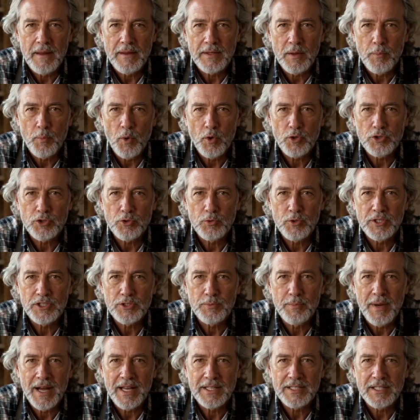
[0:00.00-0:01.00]
The most
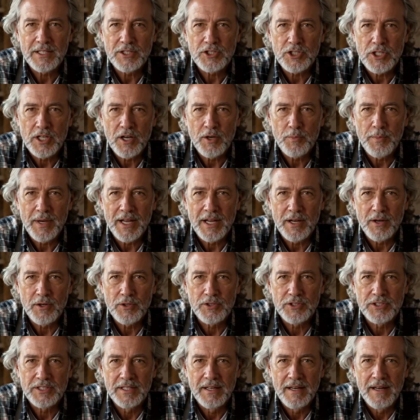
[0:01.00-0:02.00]
respected
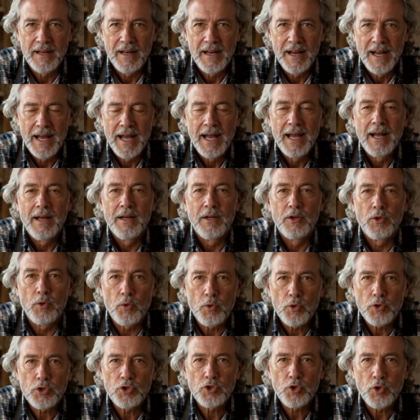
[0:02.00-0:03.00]
chairmakers, hand
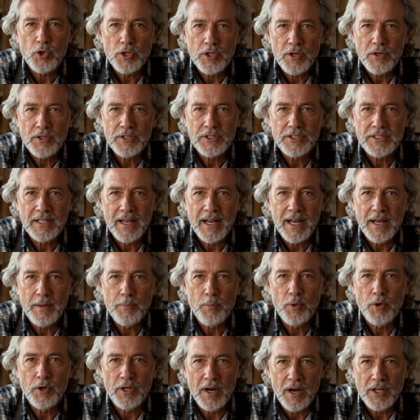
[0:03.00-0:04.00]
tool joiners,
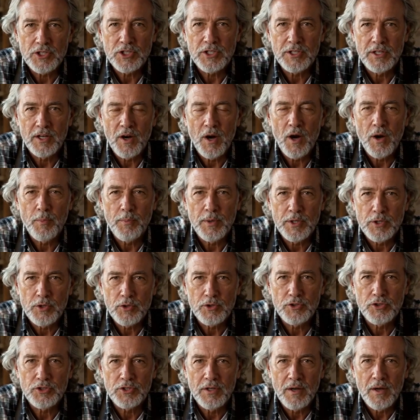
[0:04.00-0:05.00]
and production
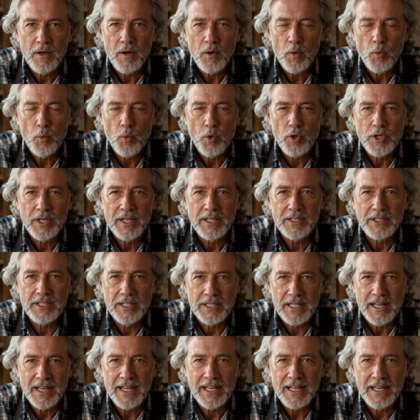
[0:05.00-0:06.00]
carpenters working
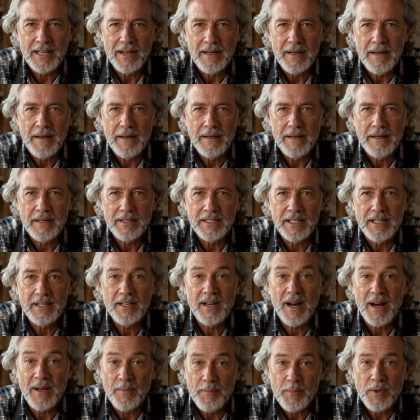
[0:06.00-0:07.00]
today did
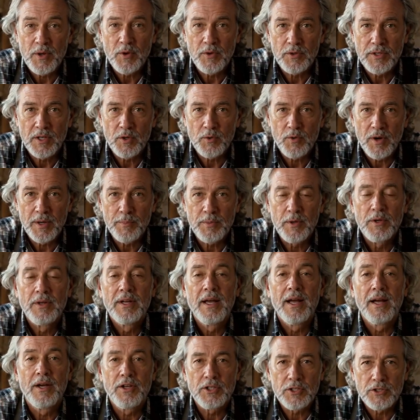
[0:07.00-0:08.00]
not build their
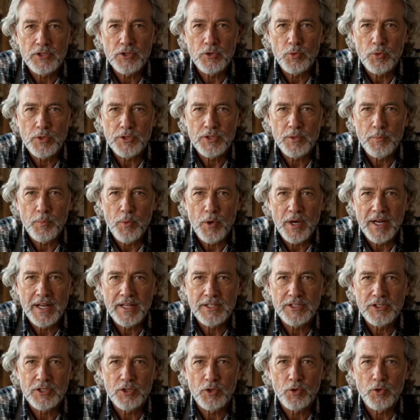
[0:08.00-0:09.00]
reputations with the
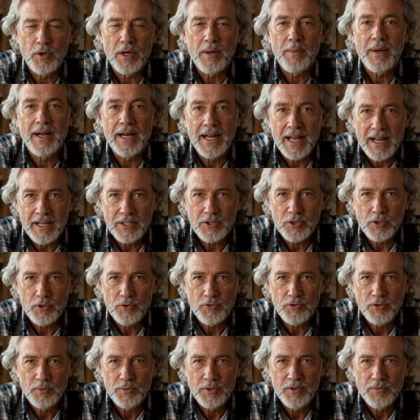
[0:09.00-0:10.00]
brand screaming at
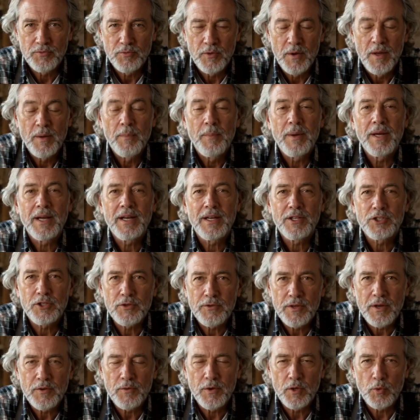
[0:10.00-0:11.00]
you from the front page
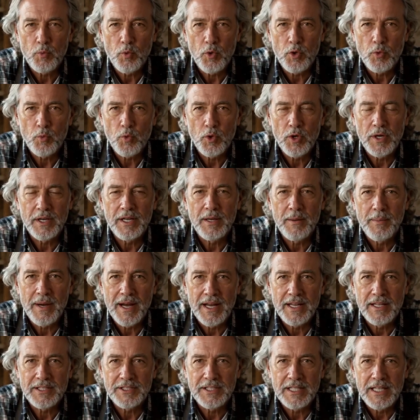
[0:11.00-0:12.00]
of every woodworking
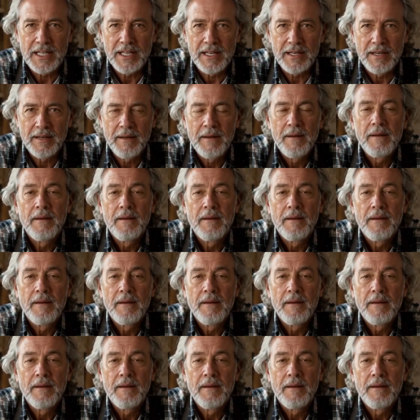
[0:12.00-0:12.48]
magazine.